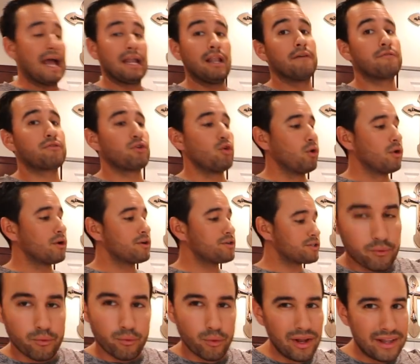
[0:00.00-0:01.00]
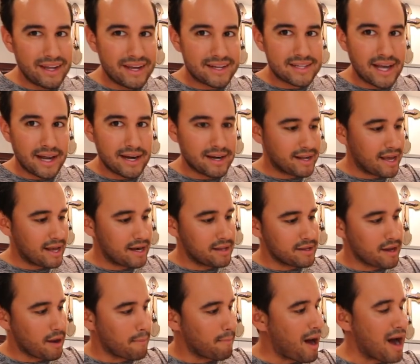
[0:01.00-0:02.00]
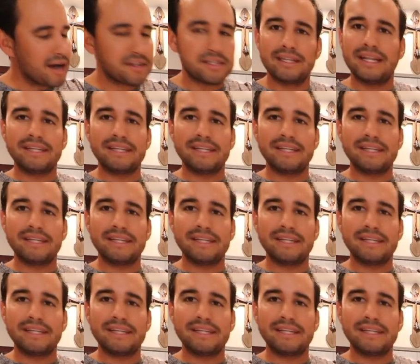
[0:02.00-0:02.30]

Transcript: I love coolers. Really excited to get in the unboxing.